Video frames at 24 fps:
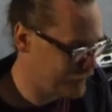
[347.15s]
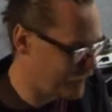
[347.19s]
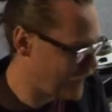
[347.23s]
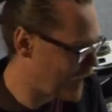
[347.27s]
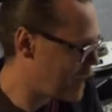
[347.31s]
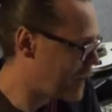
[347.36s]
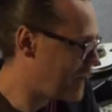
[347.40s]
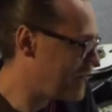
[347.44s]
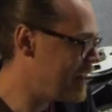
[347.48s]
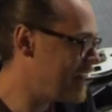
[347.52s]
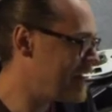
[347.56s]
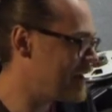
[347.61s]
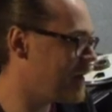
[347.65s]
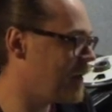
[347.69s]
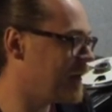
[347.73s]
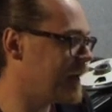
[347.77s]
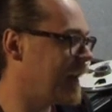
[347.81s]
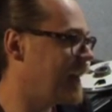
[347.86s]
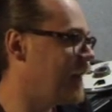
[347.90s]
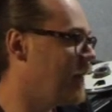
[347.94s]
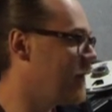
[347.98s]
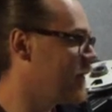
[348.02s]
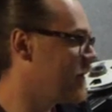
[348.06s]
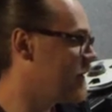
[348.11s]
When these old
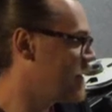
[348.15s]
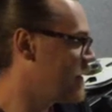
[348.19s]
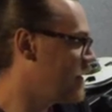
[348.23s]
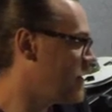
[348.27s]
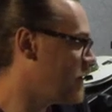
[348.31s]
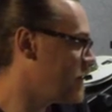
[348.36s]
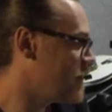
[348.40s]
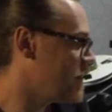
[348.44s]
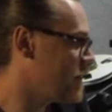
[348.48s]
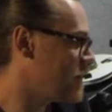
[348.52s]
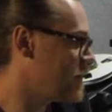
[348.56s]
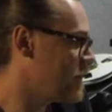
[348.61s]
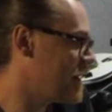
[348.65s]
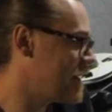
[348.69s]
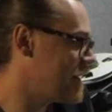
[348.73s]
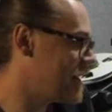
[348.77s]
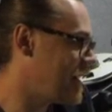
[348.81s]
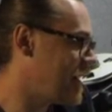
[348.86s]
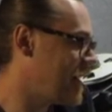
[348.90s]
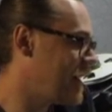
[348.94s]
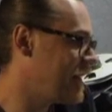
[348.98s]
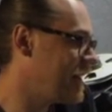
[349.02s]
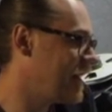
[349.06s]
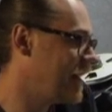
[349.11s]
analog consoles were
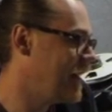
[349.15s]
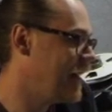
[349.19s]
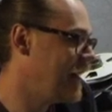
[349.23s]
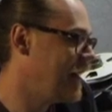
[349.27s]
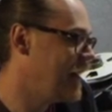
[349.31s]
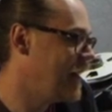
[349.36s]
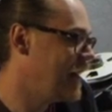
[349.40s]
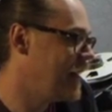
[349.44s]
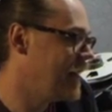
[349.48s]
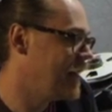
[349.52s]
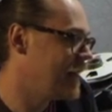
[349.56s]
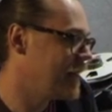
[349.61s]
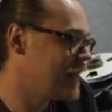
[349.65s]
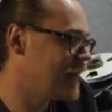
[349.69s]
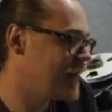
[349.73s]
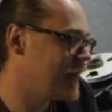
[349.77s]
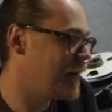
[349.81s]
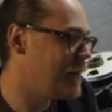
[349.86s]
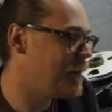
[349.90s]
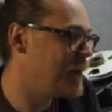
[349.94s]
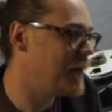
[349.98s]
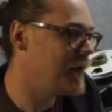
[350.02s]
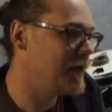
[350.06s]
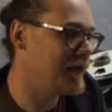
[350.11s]
designed,
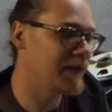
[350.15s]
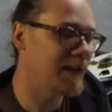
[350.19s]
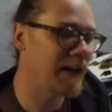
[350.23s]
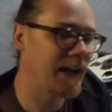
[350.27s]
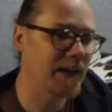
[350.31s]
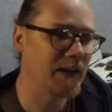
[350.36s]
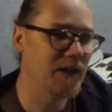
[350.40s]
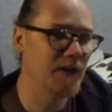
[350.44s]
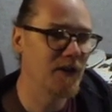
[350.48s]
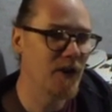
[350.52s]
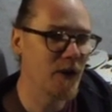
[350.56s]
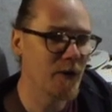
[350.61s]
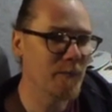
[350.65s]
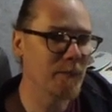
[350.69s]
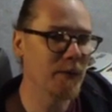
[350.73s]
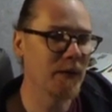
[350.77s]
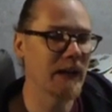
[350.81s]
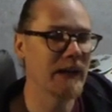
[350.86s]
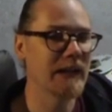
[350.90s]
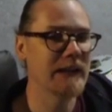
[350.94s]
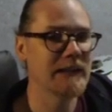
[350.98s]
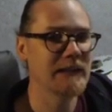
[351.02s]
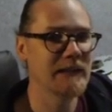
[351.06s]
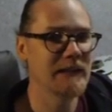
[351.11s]
computers had no
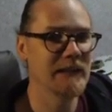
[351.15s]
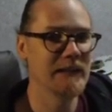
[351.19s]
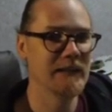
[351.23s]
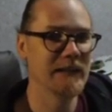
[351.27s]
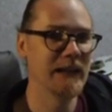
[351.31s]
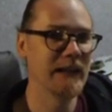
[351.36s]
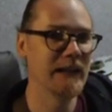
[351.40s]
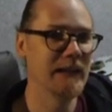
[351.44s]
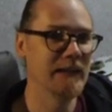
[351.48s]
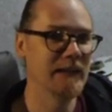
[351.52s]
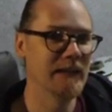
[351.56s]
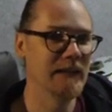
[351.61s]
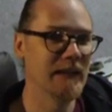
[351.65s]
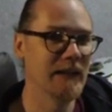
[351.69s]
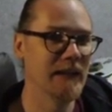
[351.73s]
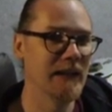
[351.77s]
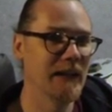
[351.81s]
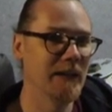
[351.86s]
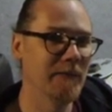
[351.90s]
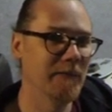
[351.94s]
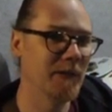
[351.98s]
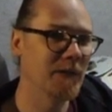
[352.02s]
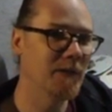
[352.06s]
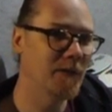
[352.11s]
place in
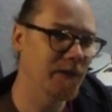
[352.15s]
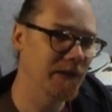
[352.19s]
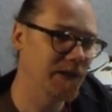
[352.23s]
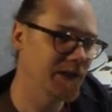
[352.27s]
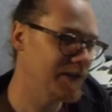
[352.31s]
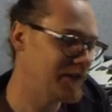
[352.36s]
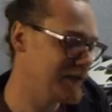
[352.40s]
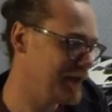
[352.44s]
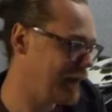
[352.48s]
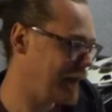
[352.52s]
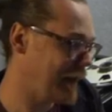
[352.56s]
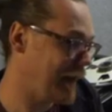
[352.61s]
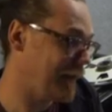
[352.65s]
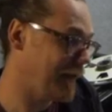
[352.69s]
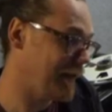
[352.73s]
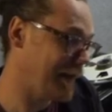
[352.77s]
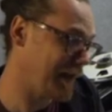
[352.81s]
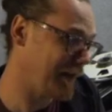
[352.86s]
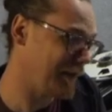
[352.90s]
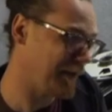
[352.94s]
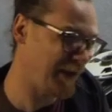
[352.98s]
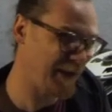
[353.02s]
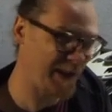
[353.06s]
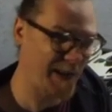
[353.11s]
a recording studio, and
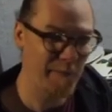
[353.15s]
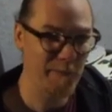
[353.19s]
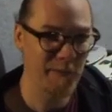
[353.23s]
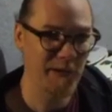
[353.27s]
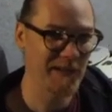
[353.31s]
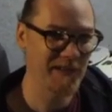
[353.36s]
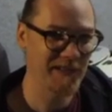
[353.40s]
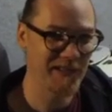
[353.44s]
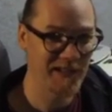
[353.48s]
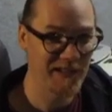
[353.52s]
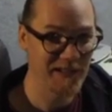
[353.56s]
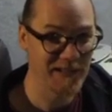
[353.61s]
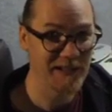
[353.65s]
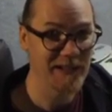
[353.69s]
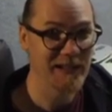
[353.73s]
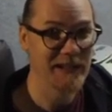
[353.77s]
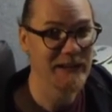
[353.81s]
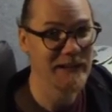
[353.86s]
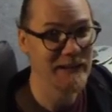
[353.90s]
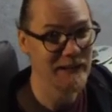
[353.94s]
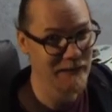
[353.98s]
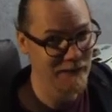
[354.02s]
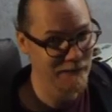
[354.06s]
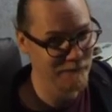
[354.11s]
as far as I'm concerned,
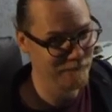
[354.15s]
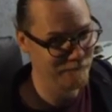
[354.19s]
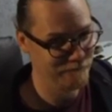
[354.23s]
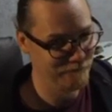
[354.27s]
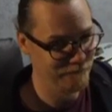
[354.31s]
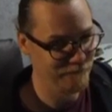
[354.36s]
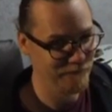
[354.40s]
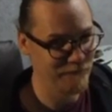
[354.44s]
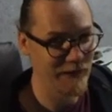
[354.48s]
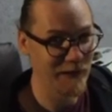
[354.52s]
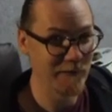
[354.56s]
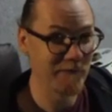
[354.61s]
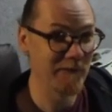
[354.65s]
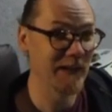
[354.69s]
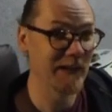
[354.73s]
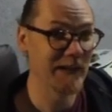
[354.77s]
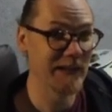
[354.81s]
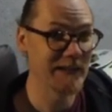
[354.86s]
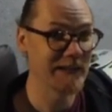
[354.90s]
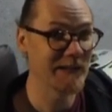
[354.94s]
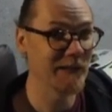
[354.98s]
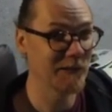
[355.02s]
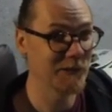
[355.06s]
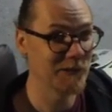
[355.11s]
they really
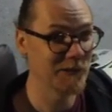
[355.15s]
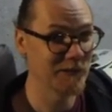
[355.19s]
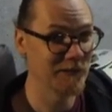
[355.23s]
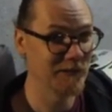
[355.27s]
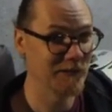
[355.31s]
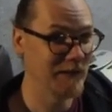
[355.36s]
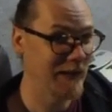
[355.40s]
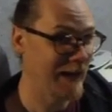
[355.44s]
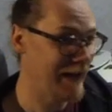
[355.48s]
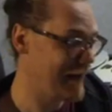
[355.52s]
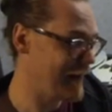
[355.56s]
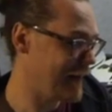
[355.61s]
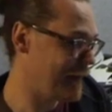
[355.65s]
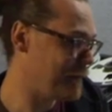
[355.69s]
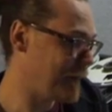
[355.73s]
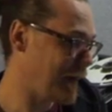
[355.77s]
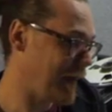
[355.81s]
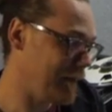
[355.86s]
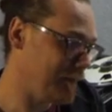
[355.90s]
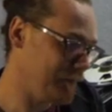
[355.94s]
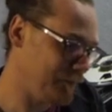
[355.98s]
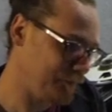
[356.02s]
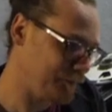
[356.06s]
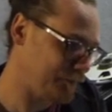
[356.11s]
still shouldn't either,
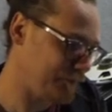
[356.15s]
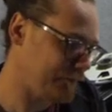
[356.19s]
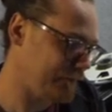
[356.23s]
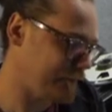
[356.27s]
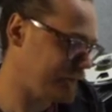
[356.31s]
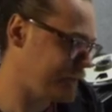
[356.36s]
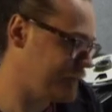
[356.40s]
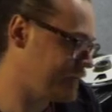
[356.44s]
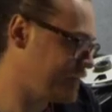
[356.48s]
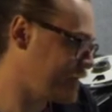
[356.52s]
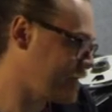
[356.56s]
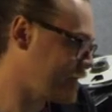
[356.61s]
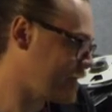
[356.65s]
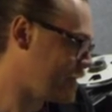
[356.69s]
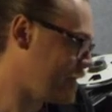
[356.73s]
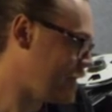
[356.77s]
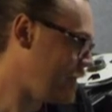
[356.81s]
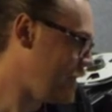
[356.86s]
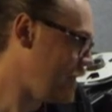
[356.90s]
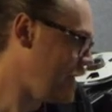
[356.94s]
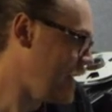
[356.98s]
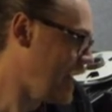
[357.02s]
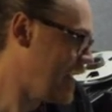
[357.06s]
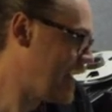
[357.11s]
but
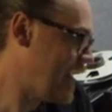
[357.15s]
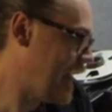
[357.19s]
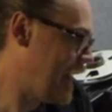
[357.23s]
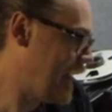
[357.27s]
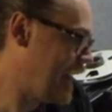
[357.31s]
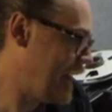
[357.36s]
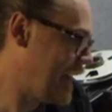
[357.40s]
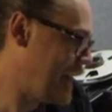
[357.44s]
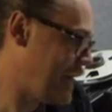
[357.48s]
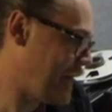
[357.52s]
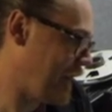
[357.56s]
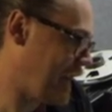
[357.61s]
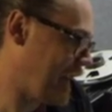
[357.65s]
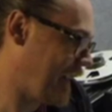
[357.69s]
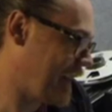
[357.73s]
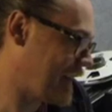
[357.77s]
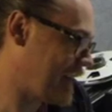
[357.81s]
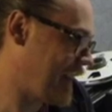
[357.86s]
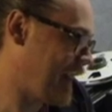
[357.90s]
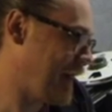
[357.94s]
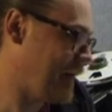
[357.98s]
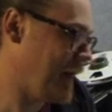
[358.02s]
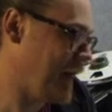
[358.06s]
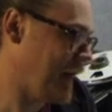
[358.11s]
nevertheless,
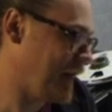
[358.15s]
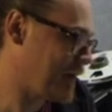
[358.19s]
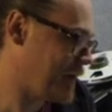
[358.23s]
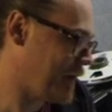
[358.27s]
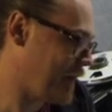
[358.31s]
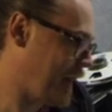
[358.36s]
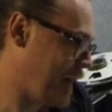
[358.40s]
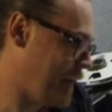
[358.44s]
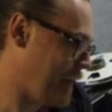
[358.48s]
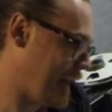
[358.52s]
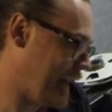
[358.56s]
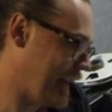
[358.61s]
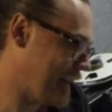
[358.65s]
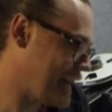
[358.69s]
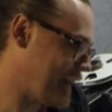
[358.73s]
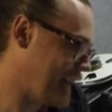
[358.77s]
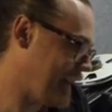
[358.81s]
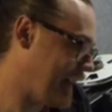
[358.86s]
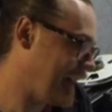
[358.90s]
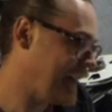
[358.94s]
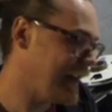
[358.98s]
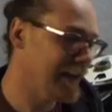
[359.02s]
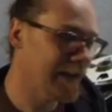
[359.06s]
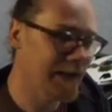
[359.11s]
here we are talking about it
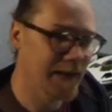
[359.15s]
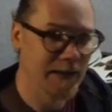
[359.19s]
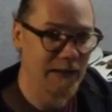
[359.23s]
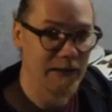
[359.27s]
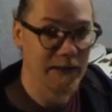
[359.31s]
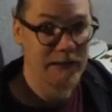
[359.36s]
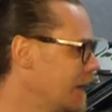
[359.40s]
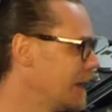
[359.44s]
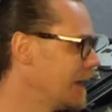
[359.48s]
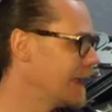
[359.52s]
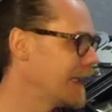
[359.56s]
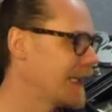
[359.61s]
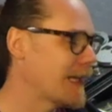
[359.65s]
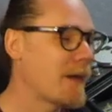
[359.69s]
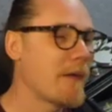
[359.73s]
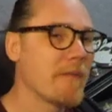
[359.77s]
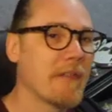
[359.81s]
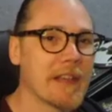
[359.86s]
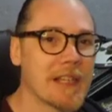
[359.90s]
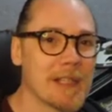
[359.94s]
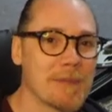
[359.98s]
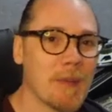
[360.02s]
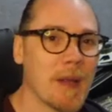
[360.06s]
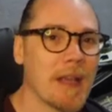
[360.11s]
today. Now I've
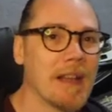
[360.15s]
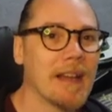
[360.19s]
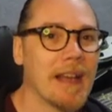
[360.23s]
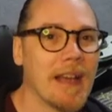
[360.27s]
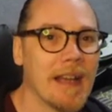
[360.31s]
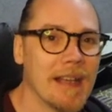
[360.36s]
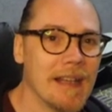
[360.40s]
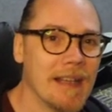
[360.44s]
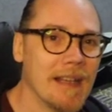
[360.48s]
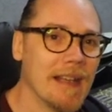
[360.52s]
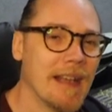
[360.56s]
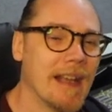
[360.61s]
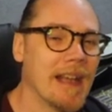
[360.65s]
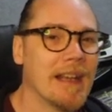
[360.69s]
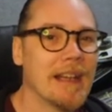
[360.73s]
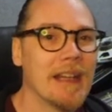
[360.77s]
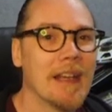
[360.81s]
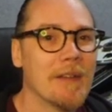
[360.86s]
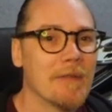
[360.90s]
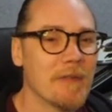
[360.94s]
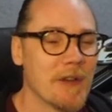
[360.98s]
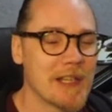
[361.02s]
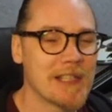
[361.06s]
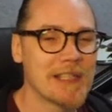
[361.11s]
explained that in
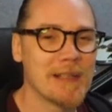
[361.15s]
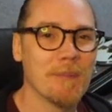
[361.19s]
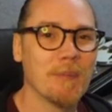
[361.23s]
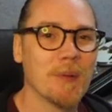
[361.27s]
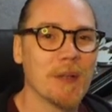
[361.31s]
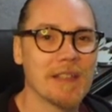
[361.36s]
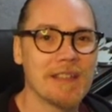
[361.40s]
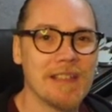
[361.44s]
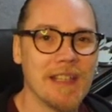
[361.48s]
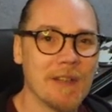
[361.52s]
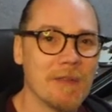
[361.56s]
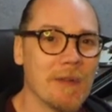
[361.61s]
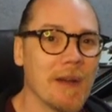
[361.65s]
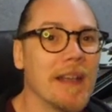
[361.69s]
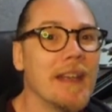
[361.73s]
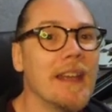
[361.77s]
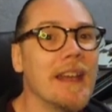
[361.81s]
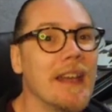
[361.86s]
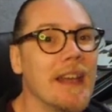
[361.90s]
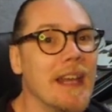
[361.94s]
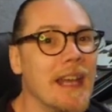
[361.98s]
a very simplistic way.